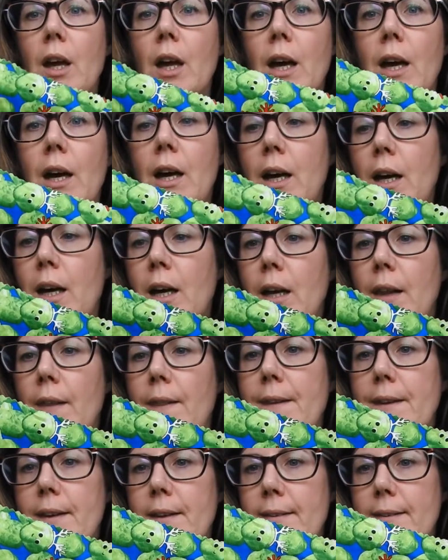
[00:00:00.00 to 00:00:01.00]
uh,
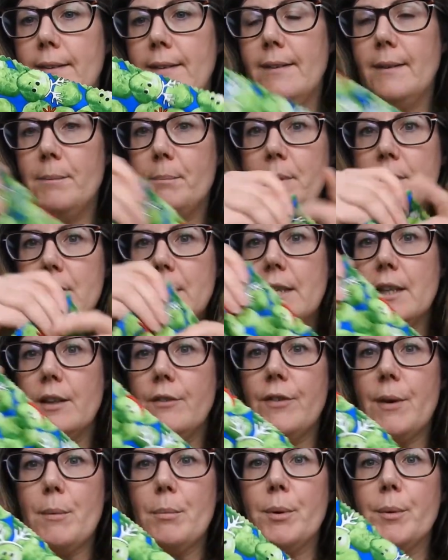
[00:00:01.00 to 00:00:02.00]
this particular
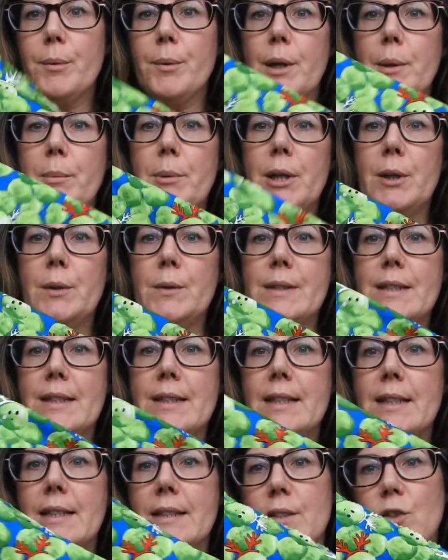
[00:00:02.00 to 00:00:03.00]
fabric we're going to be using
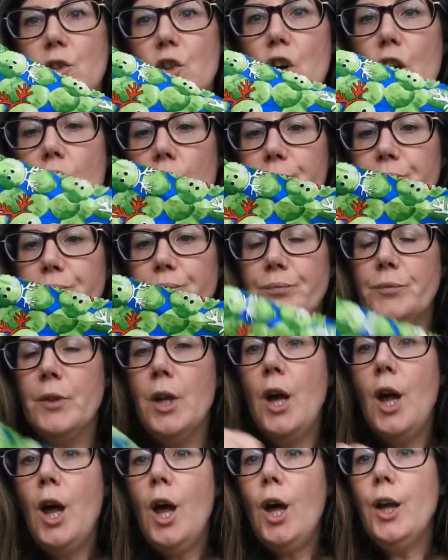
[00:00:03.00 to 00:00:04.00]
is cotton.
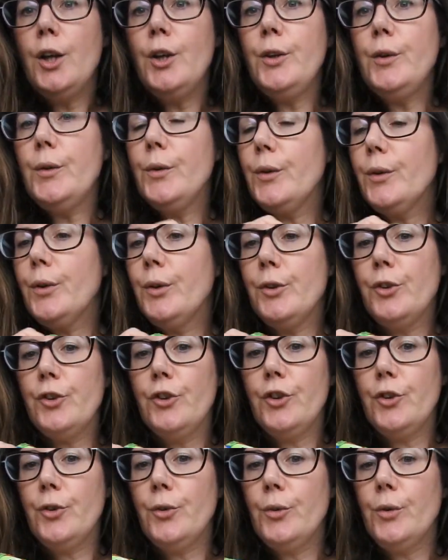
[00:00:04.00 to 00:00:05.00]
You could
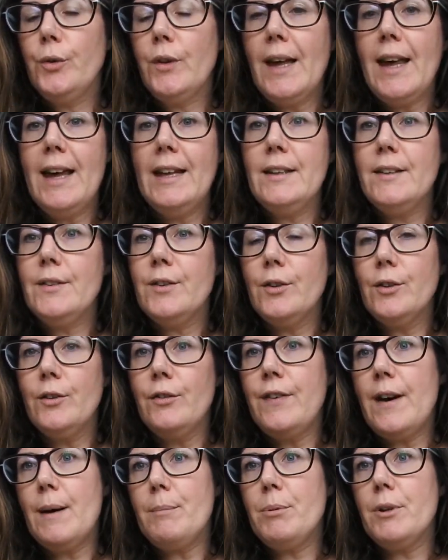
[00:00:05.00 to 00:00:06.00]
use any sort of
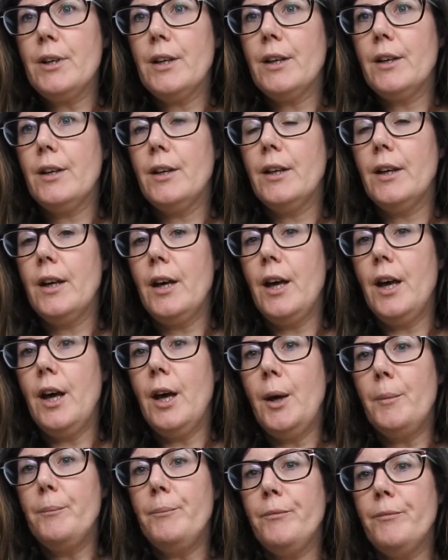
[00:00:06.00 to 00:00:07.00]
fabric,
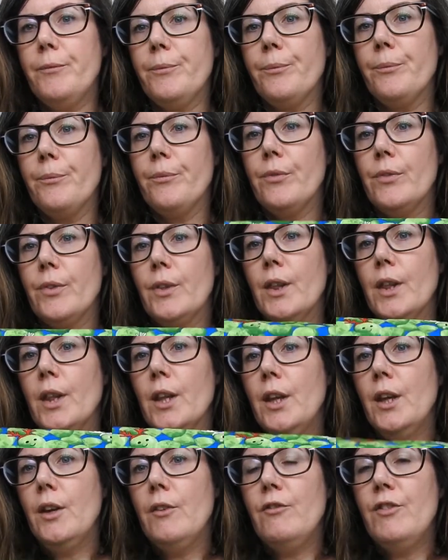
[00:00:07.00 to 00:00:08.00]
um,
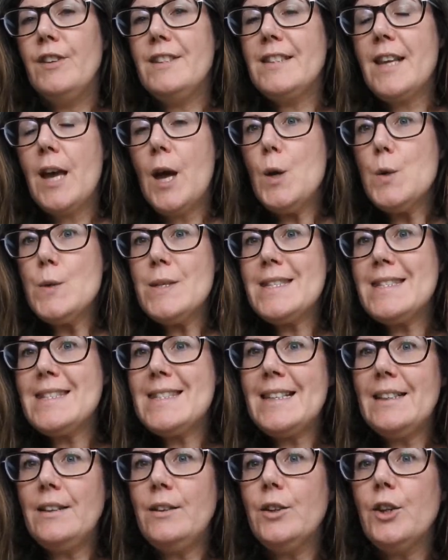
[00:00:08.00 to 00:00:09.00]
viscose,
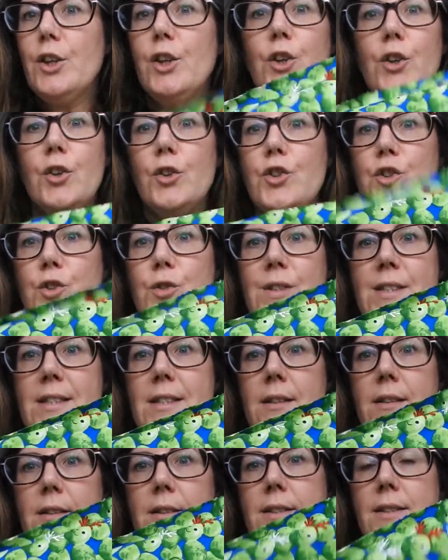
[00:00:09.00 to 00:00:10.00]
silk, you could use
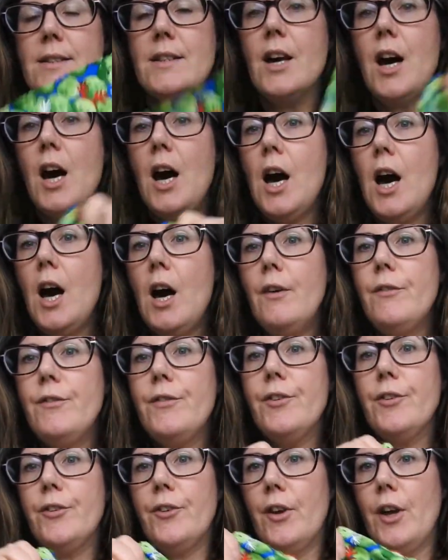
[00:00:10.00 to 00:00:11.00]
silk
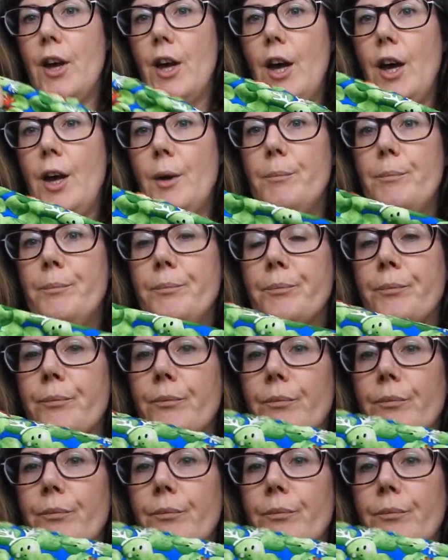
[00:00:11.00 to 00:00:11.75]
scarves, um,